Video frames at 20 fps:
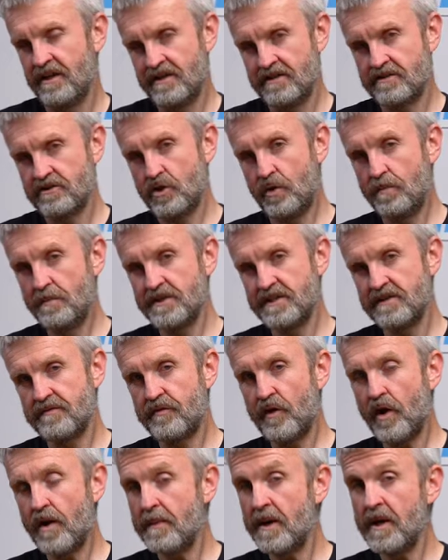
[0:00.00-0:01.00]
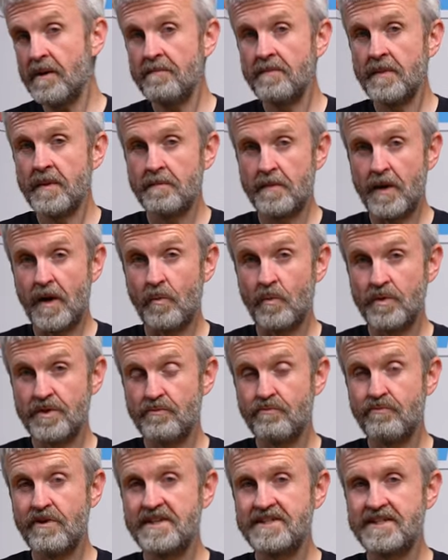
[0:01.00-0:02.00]
It's composite fiber, but with
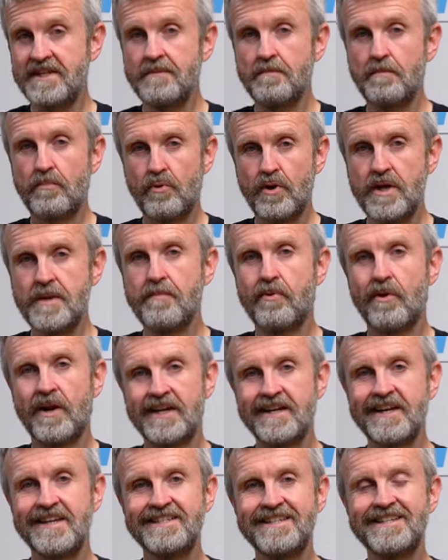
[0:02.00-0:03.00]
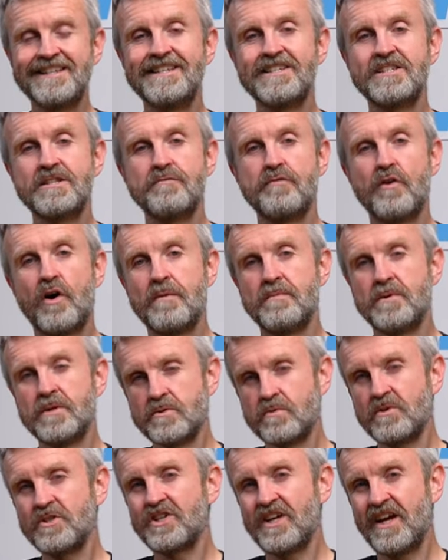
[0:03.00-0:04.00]
the resin pre-pregnated into the
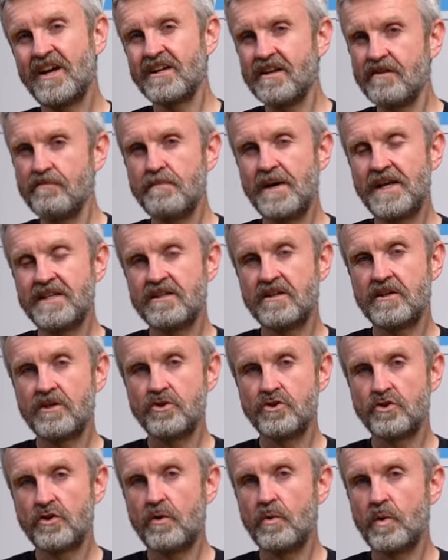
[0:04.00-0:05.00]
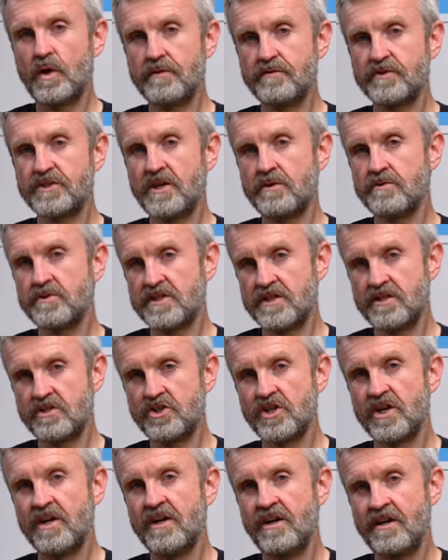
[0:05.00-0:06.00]
fibers, which can give better control over
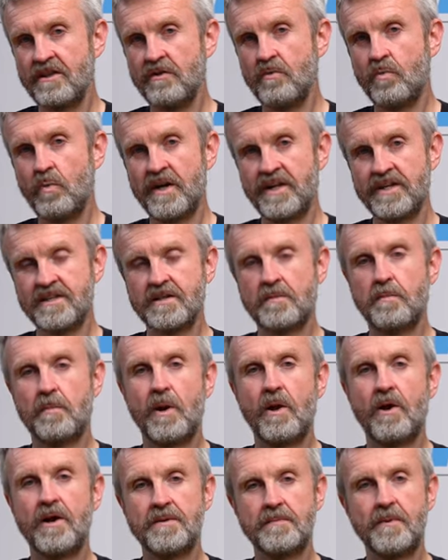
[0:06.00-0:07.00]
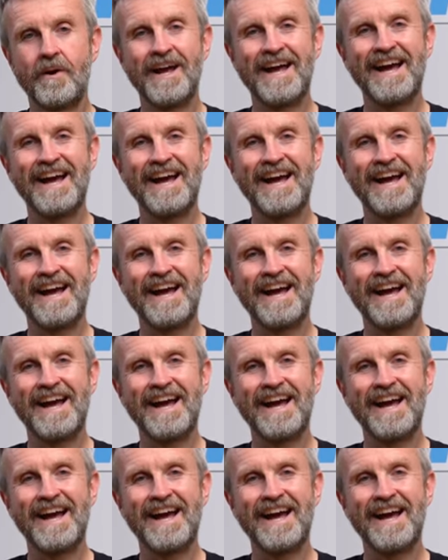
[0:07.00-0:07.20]
dosage than when it's applied by